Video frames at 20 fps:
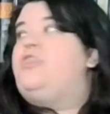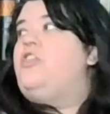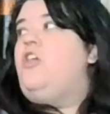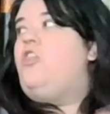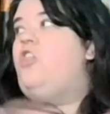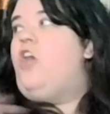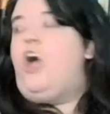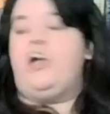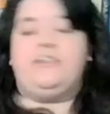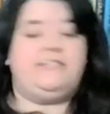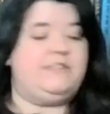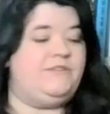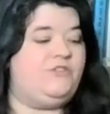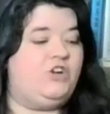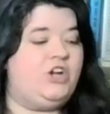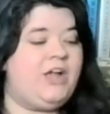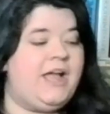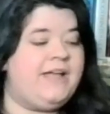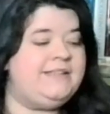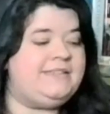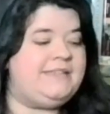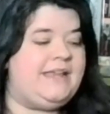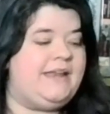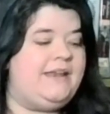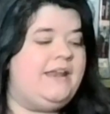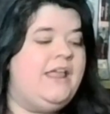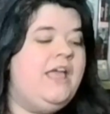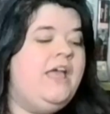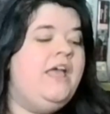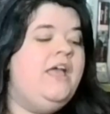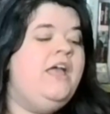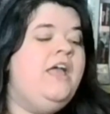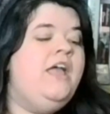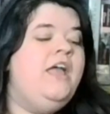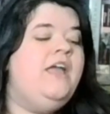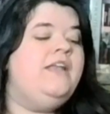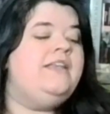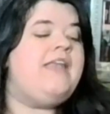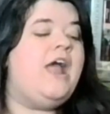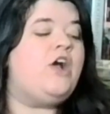the loss of her cousin.
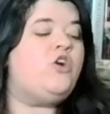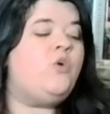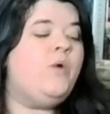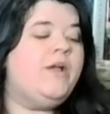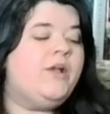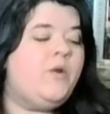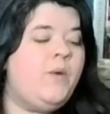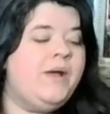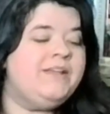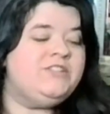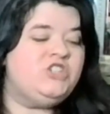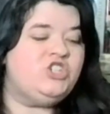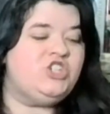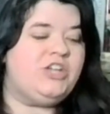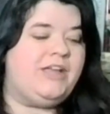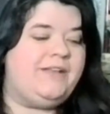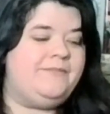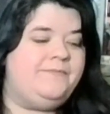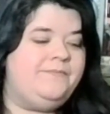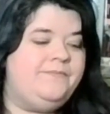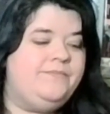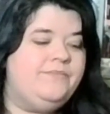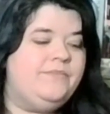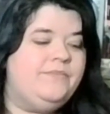Now, quick question.